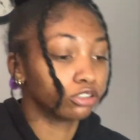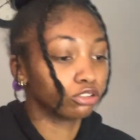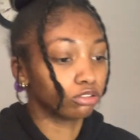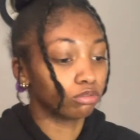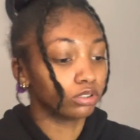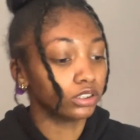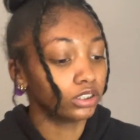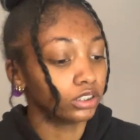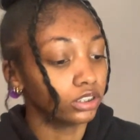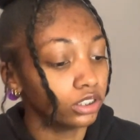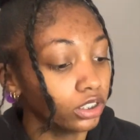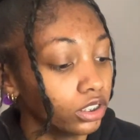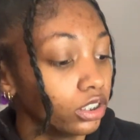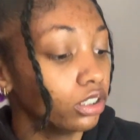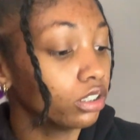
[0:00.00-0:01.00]
showing
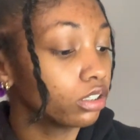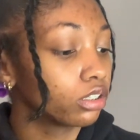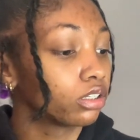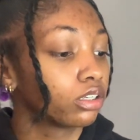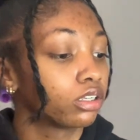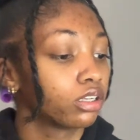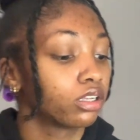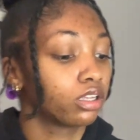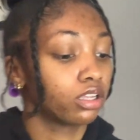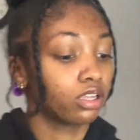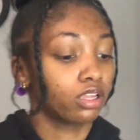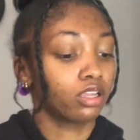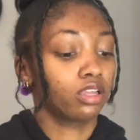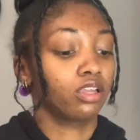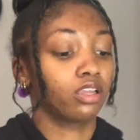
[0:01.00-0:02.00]
today.
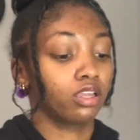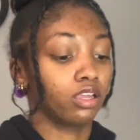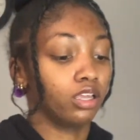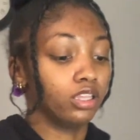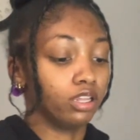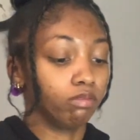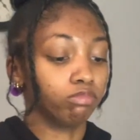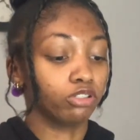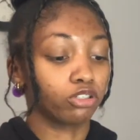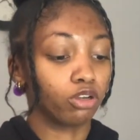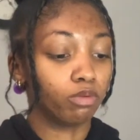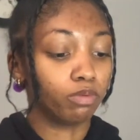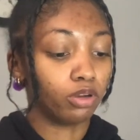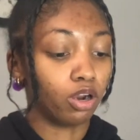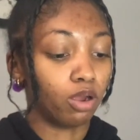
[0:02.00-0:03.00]
And I'm just
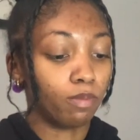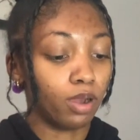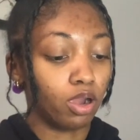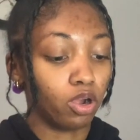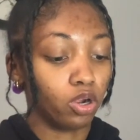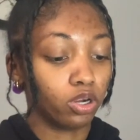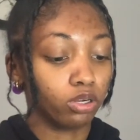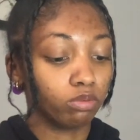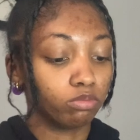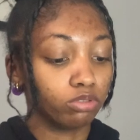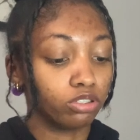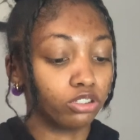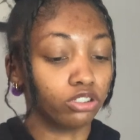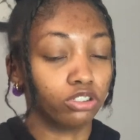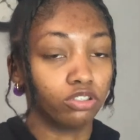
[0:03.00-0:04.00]
gonna put on my arms
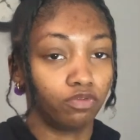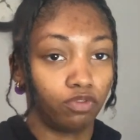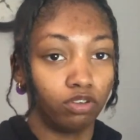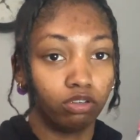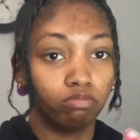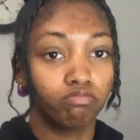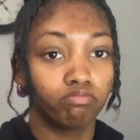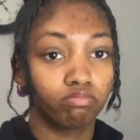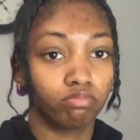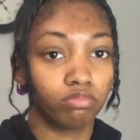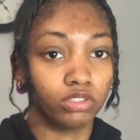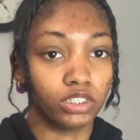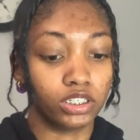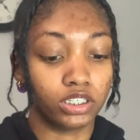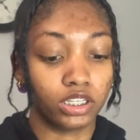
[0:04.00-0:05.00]
just for
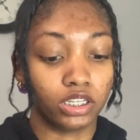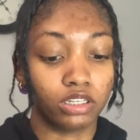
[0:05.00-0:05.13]
this